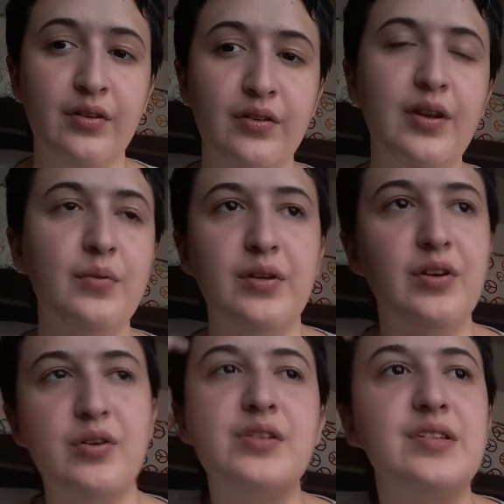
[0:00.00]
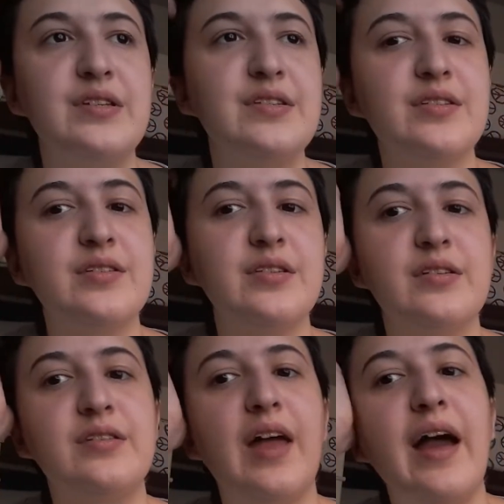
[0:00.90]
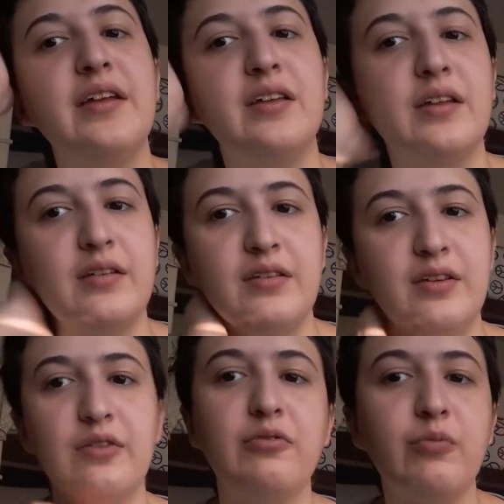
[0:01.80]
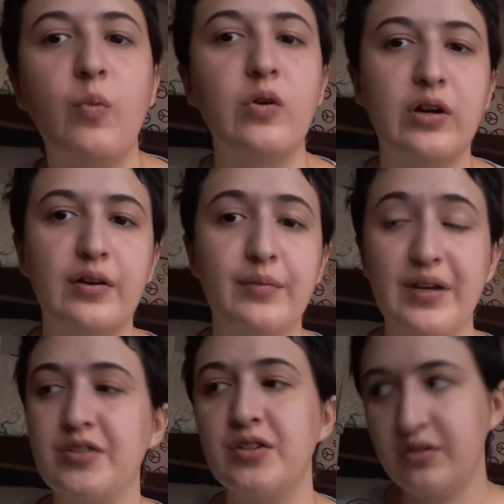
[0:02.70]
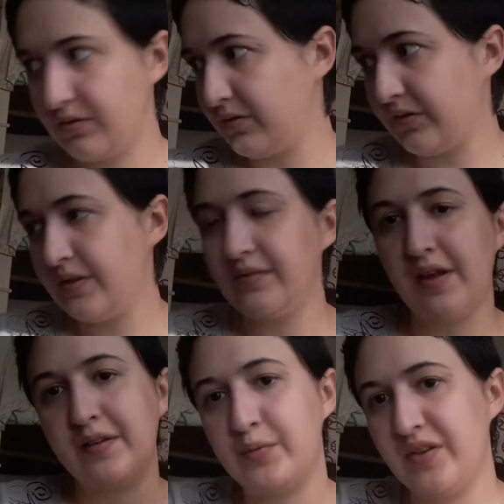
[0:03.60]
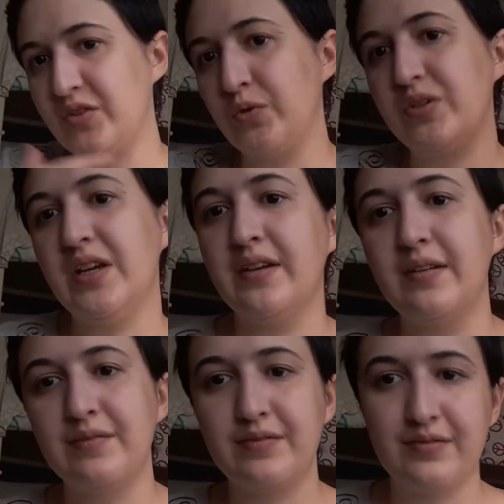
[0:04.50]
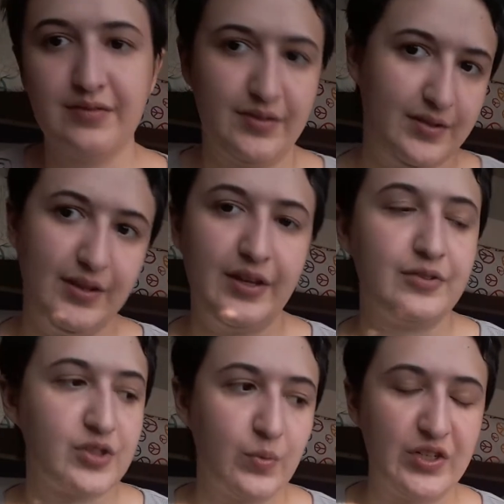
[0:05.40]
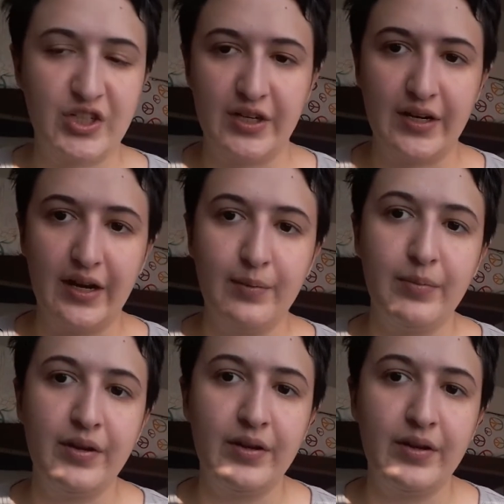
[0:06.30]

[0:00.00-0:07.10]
No one notices that you've more, because you developed this routine of, you know, switching it up.